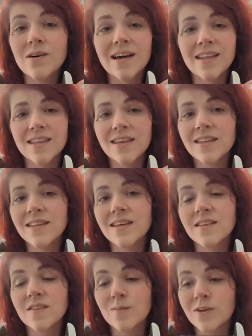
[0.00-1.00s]
I think I
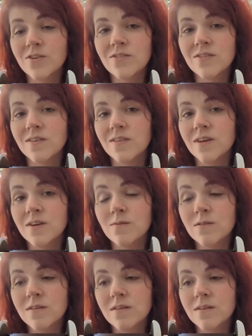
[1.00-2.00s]
like this better than the
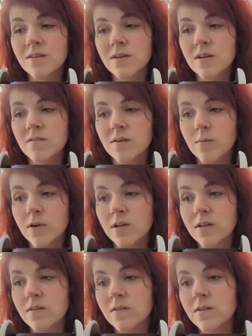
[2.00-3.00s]
gloves, if if I'm
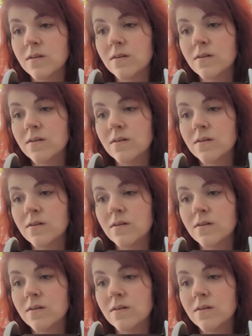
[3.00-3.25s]
honest.